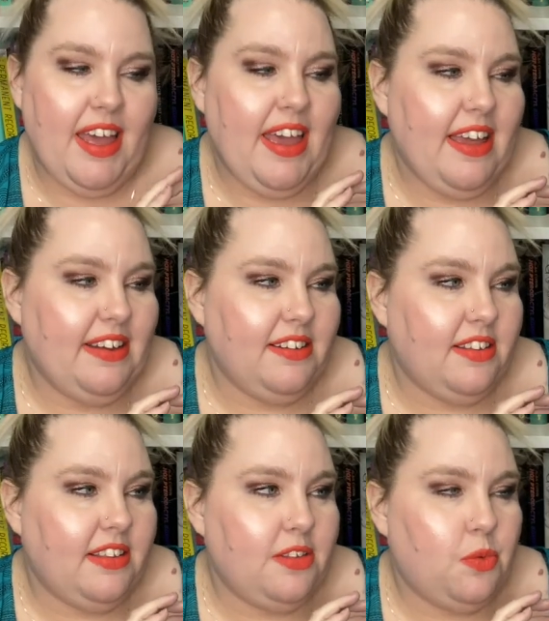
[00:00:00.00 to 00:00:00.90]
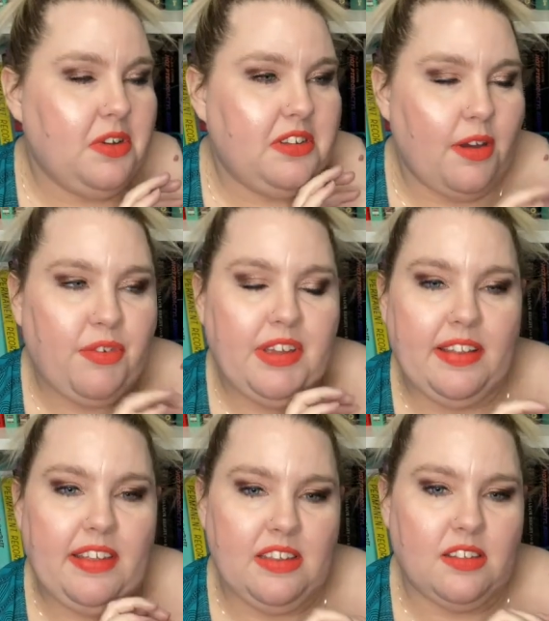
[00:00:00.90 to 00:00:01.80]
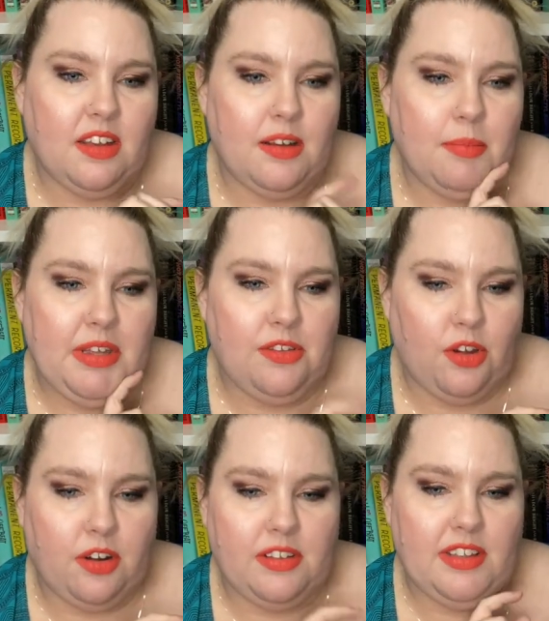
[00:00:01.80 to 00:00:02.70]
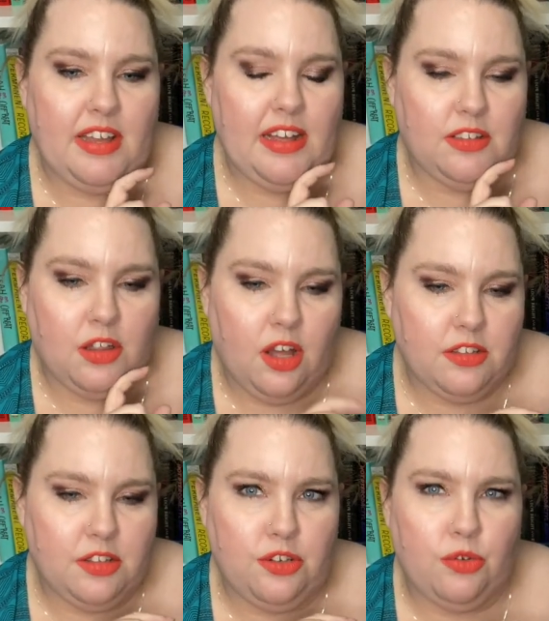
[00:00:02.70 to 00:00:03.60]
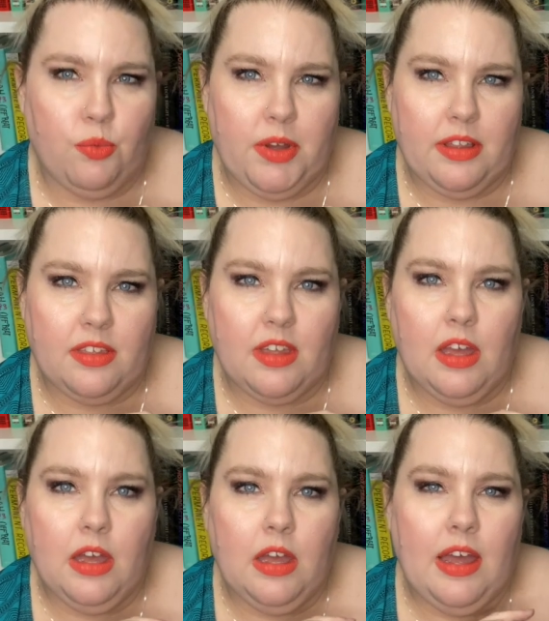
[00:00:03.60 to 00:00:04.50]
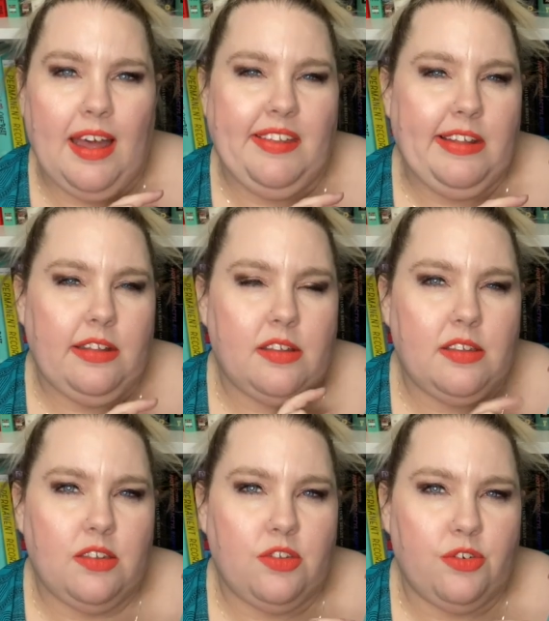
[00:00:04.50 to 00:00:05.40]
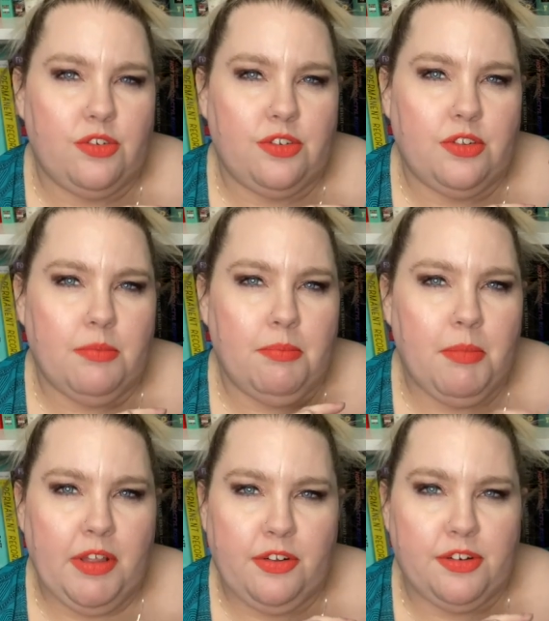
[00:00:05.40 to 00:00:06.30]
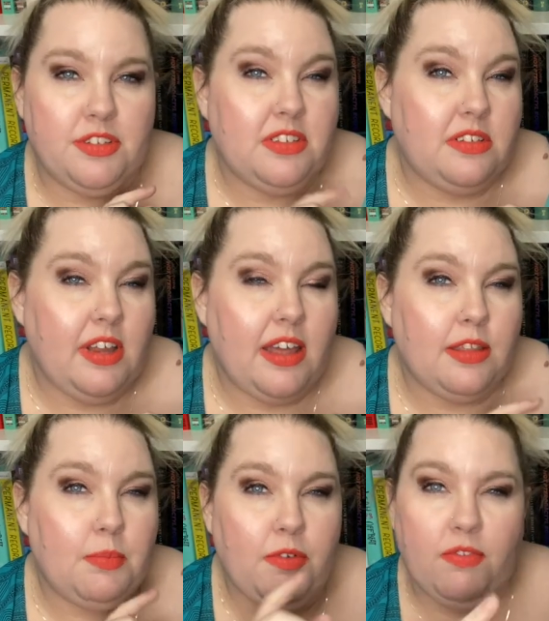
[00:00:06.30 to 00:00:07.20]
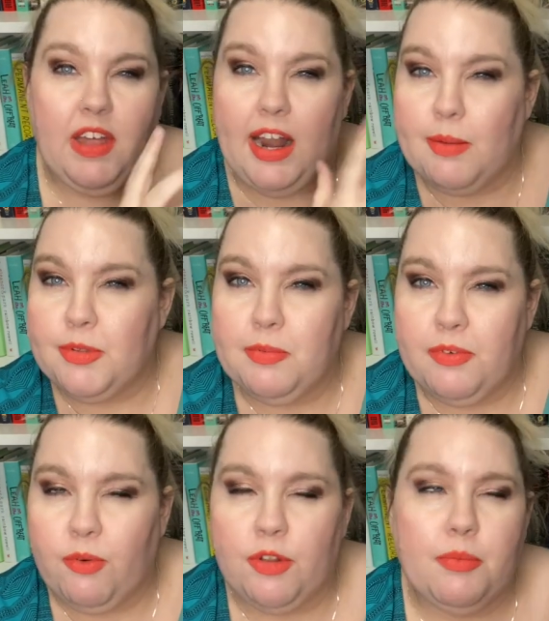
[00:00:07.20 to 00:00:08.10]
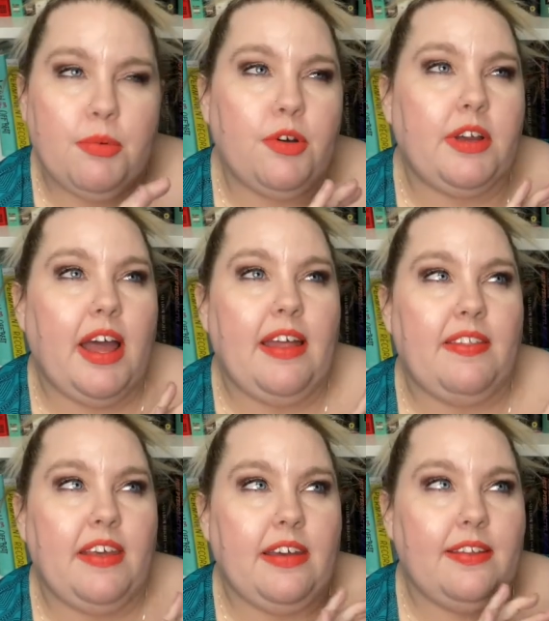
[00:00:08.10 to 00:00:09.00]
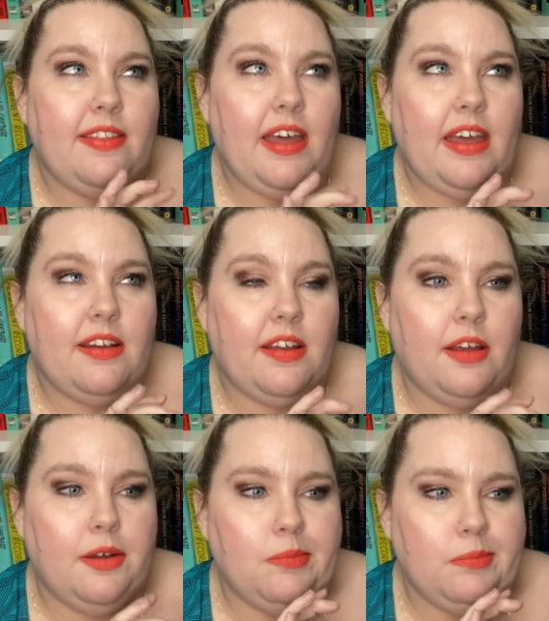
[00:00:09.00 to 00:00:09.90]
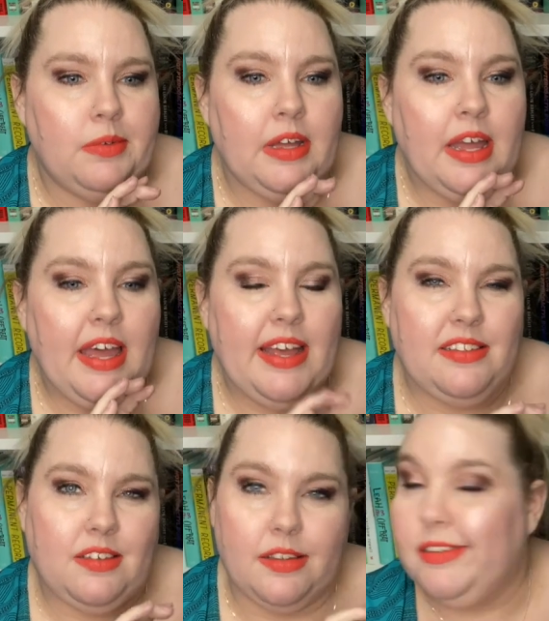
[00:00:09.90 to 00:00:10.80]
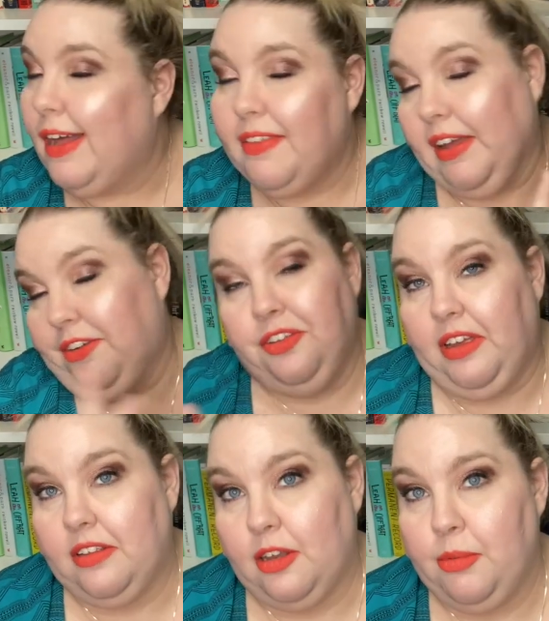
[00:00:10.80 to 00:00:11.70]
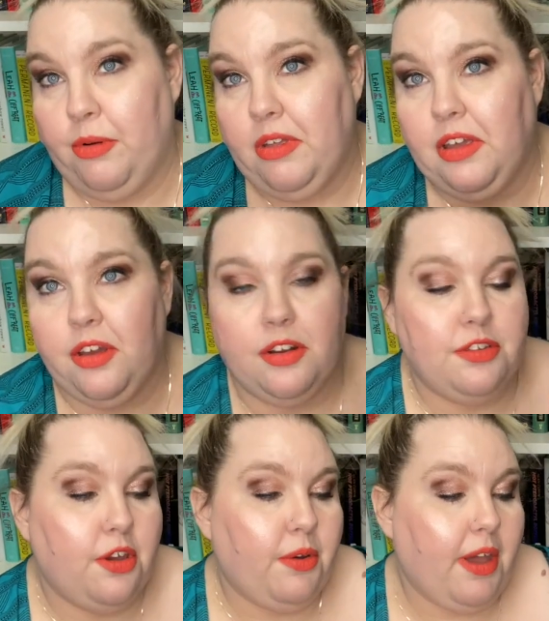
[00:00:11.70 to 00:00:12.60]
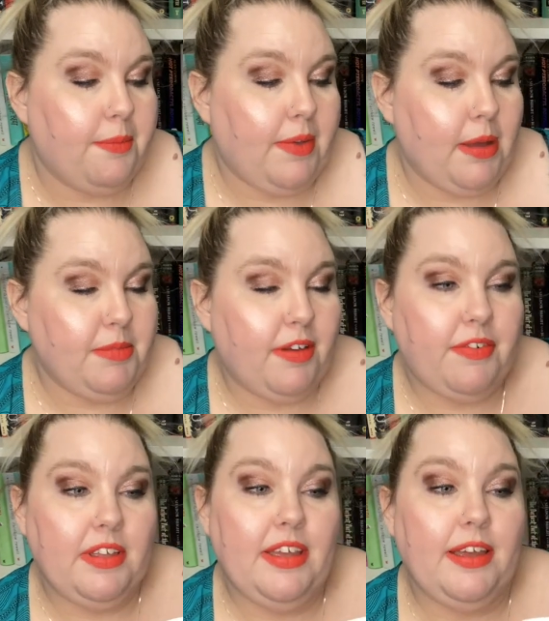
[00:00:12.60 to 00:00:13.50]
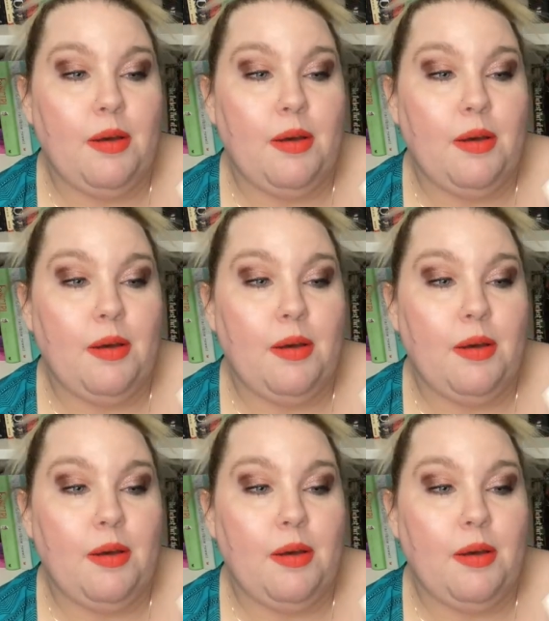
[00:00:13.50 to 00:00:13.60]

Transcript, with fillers: And this one definitely I think is gonna be dark because it has a lot to do with I think the sister's mother's death that happens before the book. I think that um, it's. I think I just think it's going to be really good. So yeah, I'm definitely.